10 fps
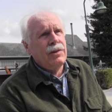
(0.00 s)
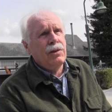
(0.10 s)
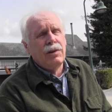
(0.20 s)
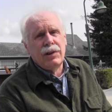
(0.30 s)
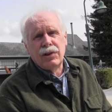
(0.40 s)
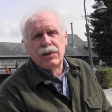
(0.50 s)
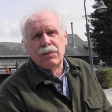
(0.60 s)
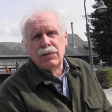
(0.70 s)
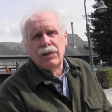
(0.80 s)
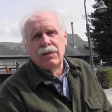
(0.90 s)
to
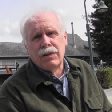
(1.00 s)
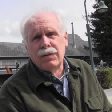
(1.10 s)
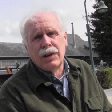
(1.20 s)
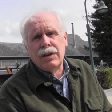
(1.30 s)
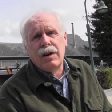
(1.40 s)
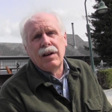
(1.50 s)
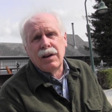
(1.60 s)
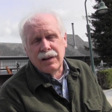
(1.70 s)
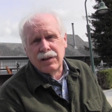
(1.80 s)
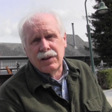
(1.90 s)
us
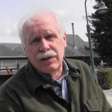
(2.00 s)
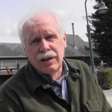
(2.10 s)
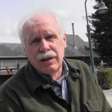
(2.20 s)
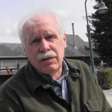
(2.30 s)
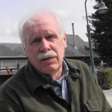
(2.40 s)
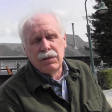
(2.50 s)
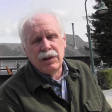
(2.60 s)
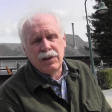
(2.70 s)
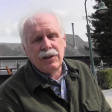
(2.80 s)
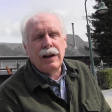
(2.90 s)
regardless when
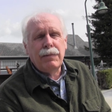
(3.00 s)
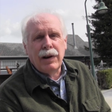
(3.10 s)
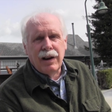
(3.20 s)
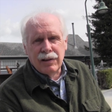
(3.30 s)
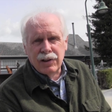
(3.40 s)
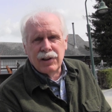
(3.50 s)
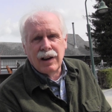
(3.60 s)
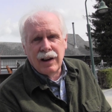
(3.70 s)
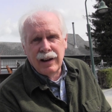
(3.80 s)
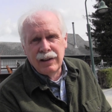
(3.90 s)
we step
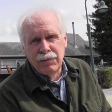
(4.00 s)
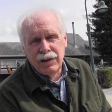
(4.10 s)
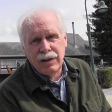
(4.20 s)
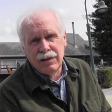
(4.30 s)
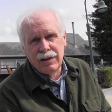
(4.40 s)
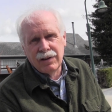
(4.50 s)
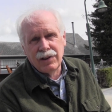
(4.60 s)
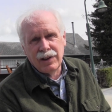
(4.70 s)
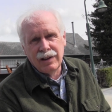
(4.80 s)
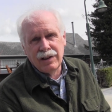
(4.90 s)
outside the material
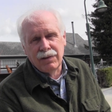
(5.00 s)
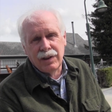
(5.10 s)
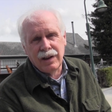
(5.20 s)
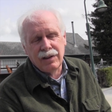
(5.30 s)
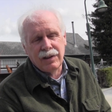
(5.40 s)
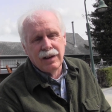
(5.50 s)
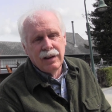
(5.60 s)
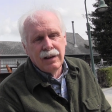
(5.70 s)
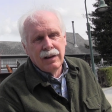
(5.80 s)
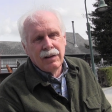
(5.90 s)
sense of things.
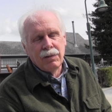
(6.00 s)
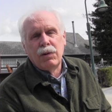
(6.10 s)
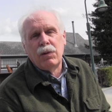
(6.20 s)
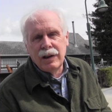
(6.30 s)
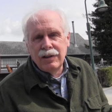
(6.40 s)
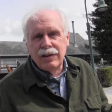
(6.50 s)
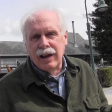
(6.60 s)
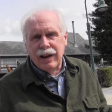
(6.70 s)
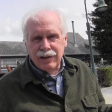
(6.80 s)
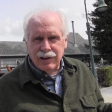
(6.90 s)
Well, what is
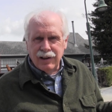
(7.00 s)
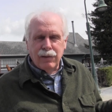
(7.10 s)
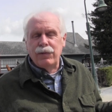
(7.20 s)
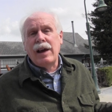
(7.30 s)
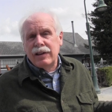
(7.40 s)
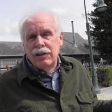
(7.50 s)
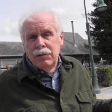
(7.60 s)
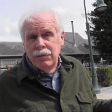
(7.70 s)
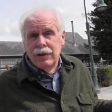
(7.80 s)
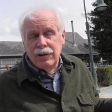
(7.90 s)
that? Is it a
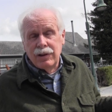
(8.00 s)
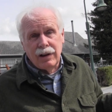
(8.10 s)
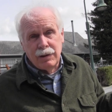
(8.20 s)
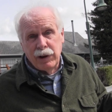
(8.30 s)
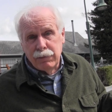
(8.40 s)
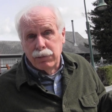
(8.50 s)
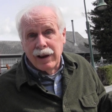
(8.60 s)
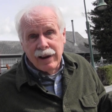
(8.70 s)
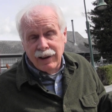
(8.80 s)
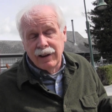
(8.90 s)
vacuum? Is it a big
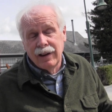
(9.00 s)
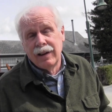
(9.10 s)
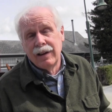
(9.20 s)
blank?